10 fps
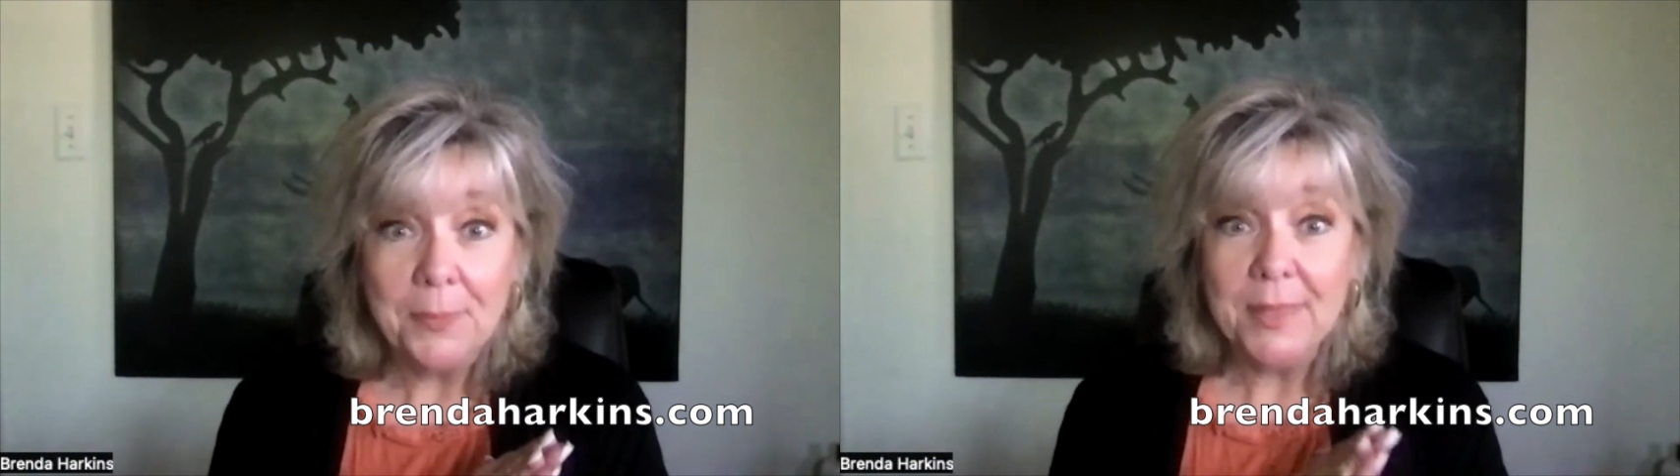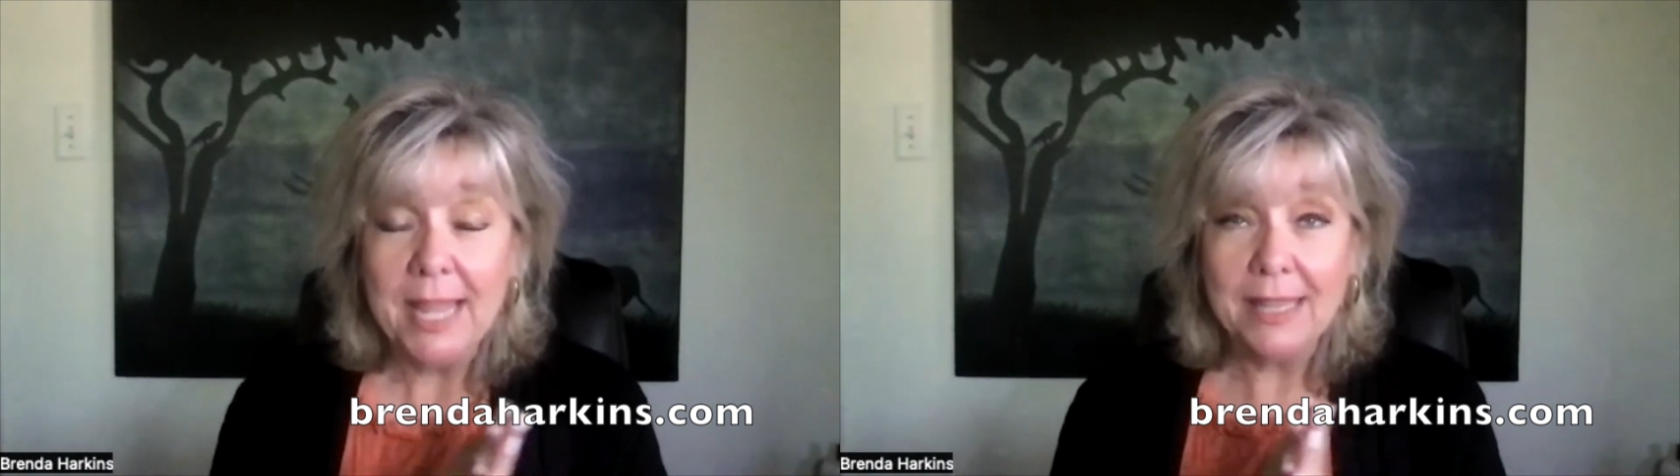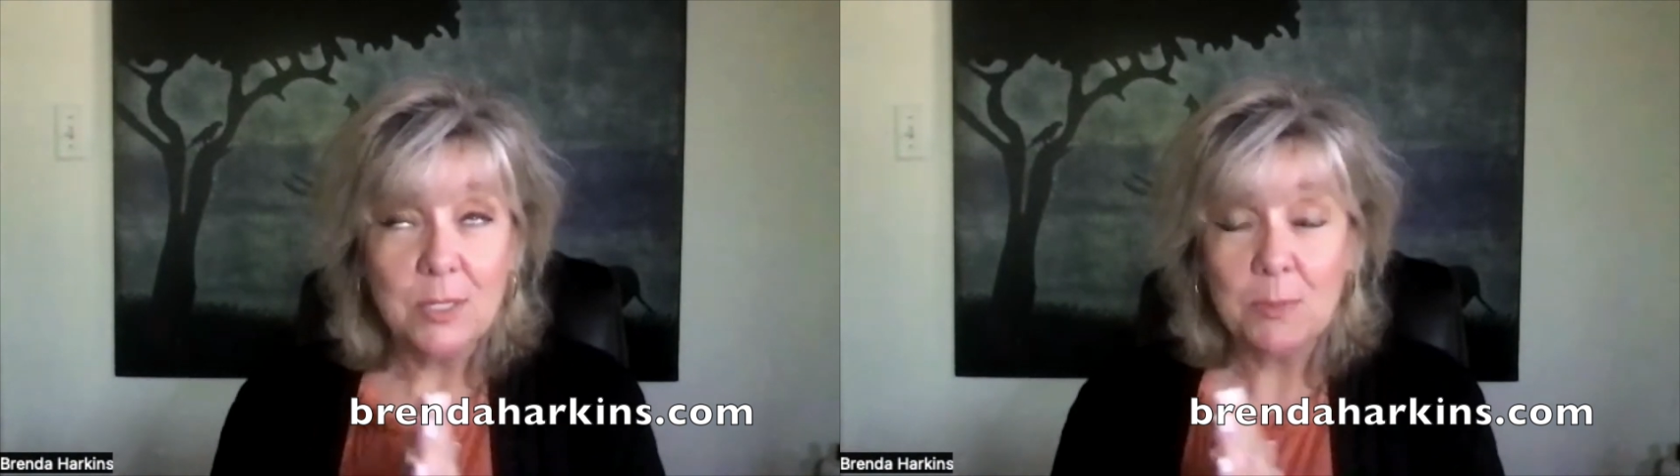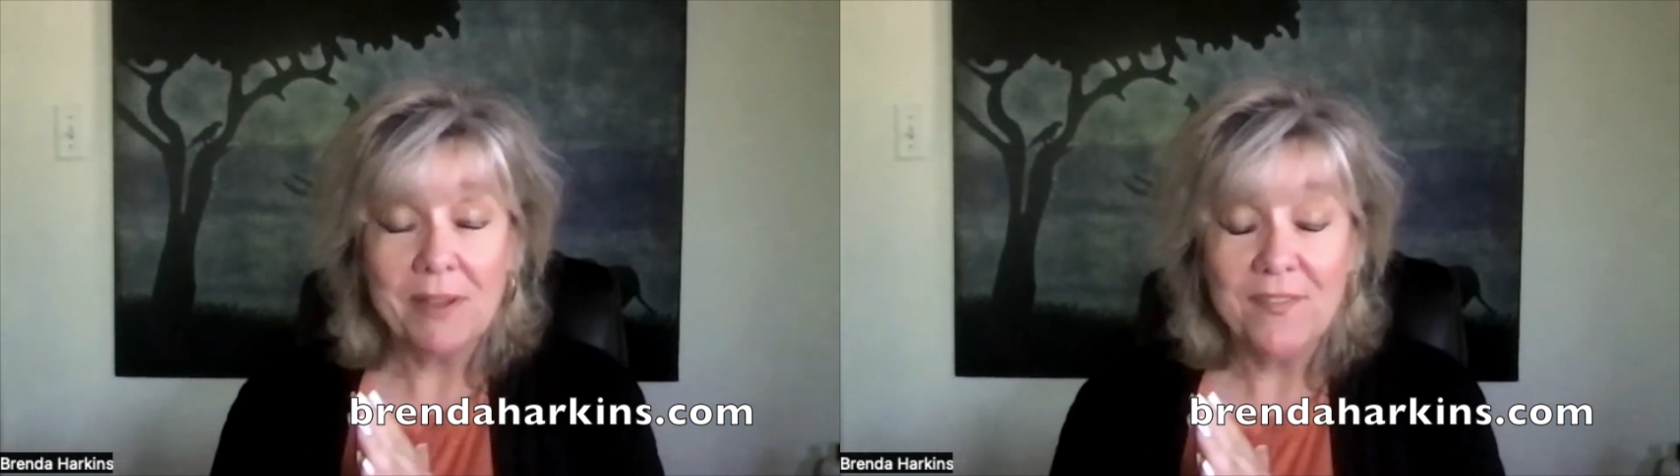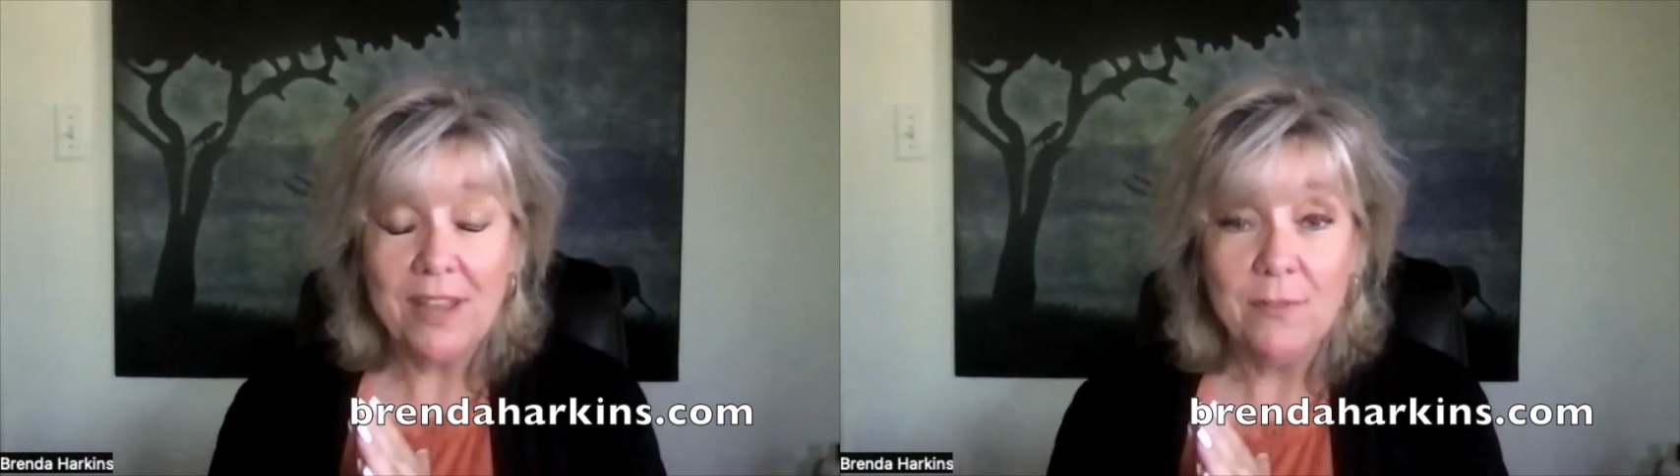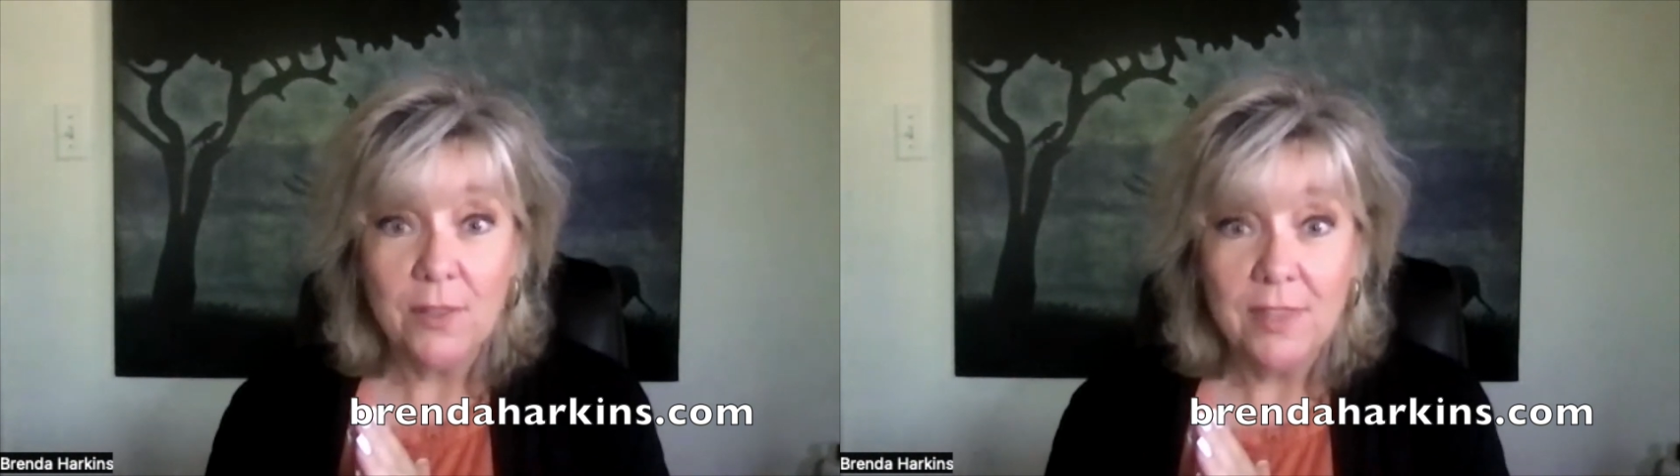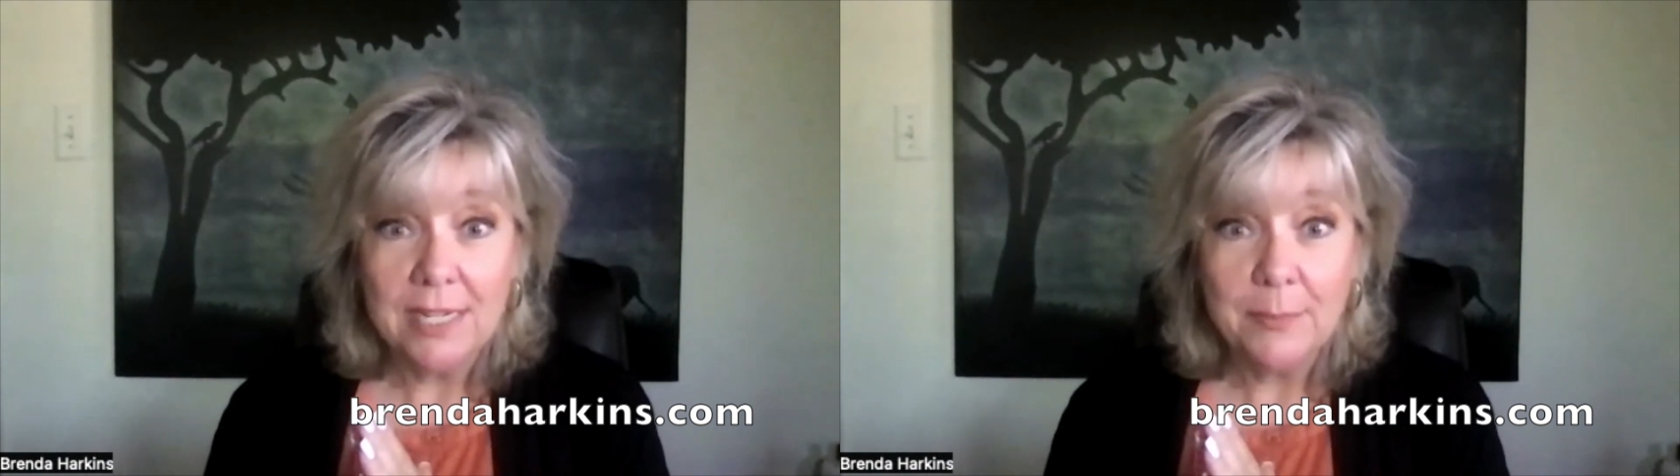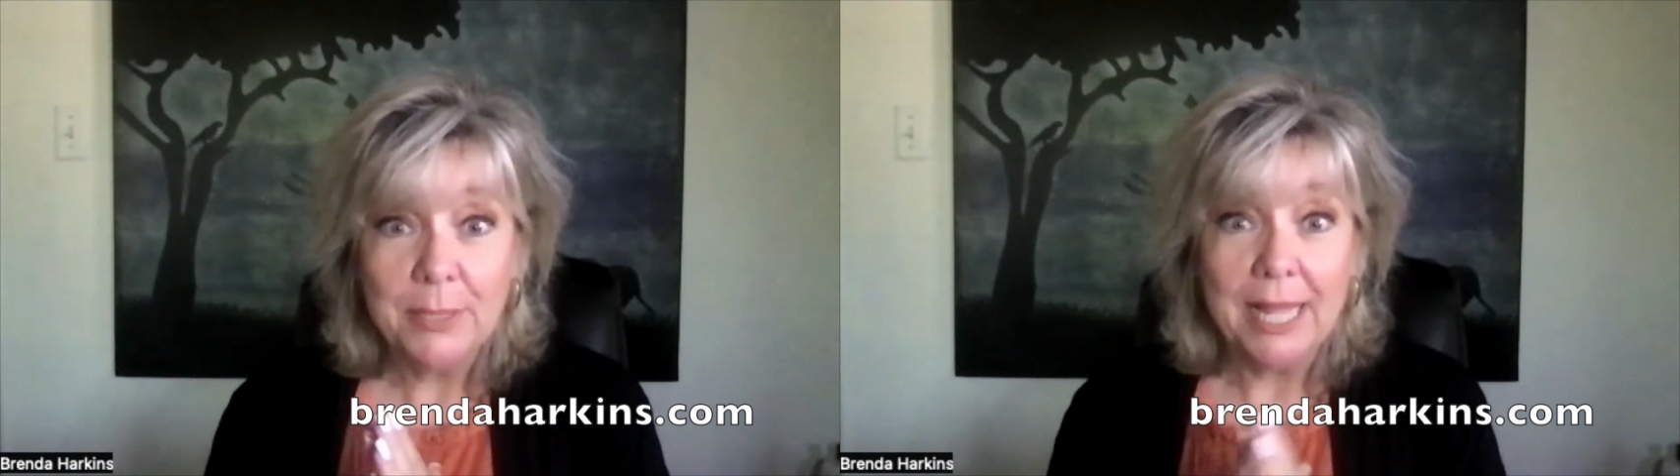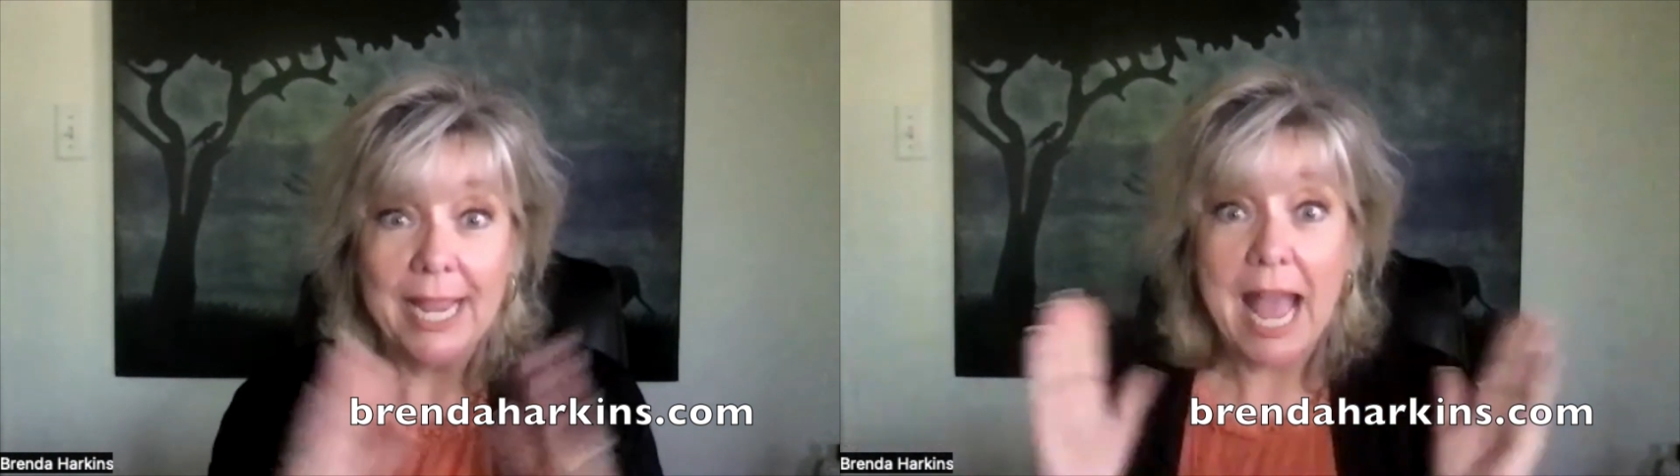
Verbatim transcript: That is my favorite thing to play.